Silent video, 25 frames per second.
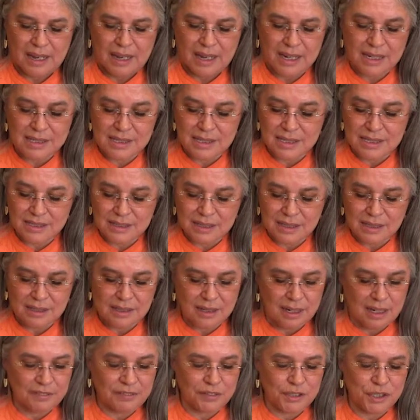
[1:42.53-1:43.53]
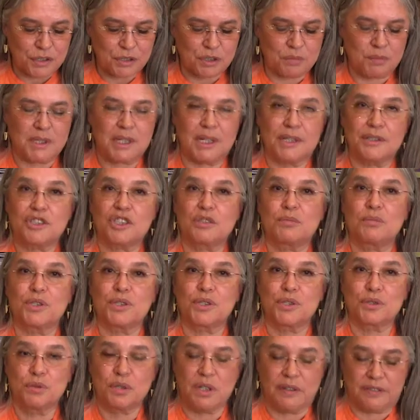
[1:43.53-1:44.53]
Existing conference room
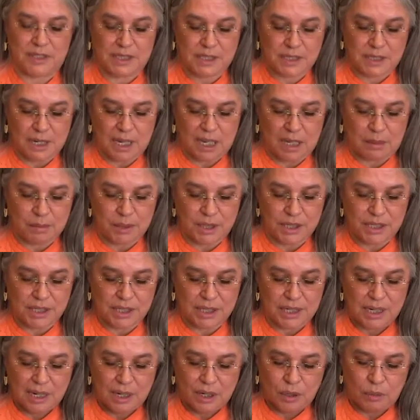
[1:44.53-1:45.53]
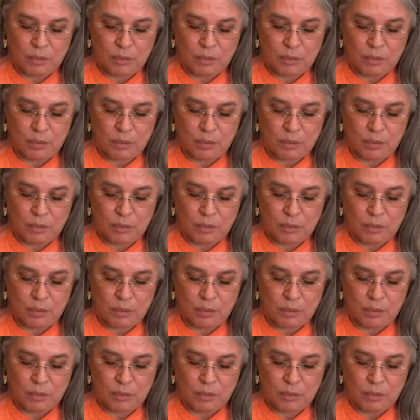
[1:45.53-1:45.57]
customers who have established